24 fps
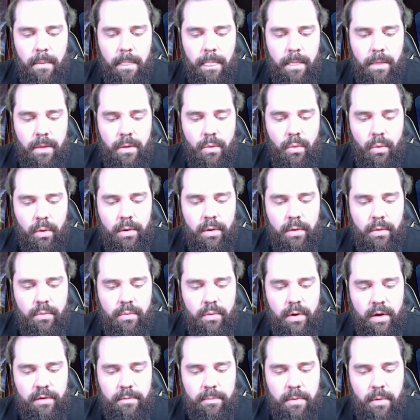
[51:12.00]
York
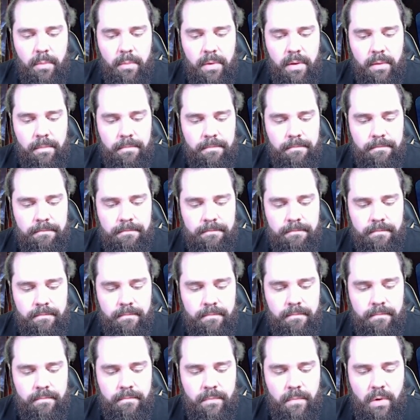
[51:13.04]
Crossbowman.
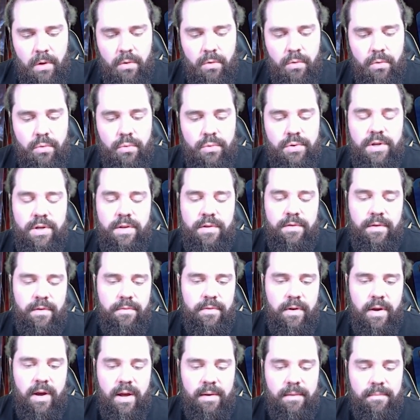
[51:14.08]
Oh, geez, I
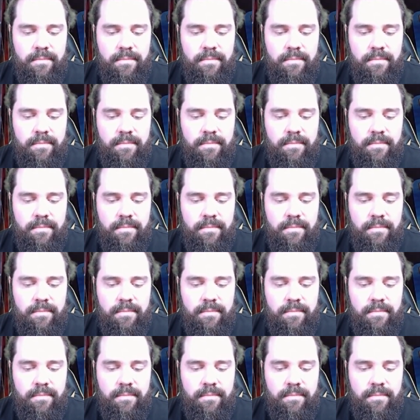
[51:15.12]
forgot.